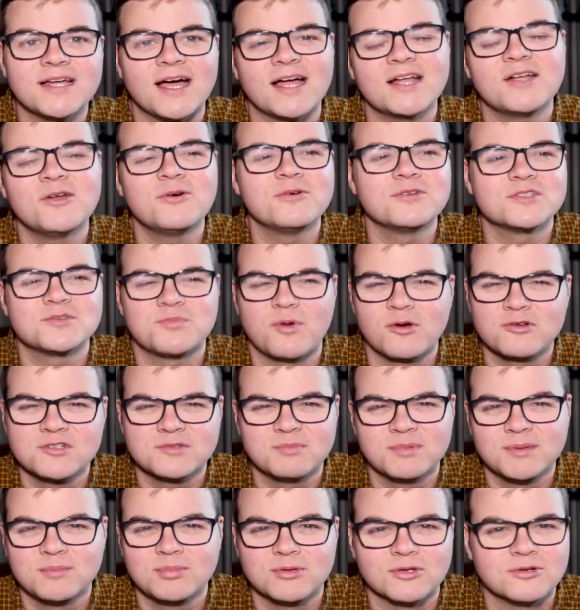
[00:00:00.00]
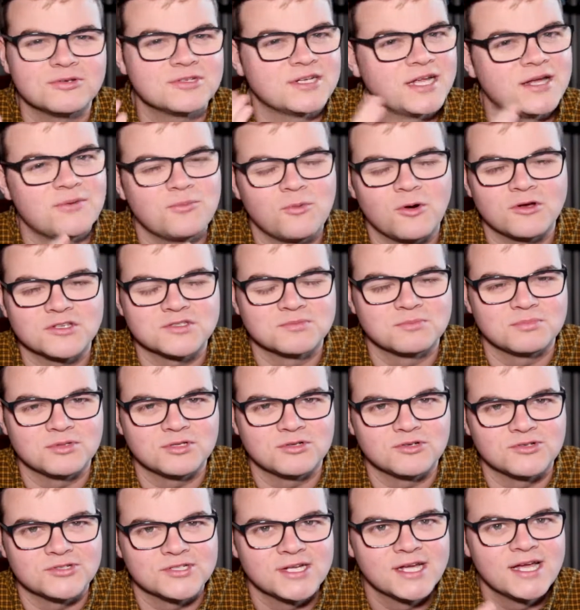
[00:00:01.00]
I know it was supposed to be blood, it wasn't
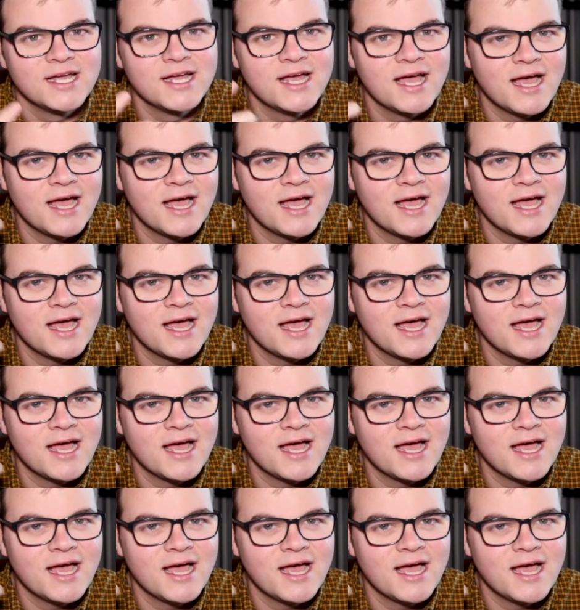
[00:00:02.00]
blood.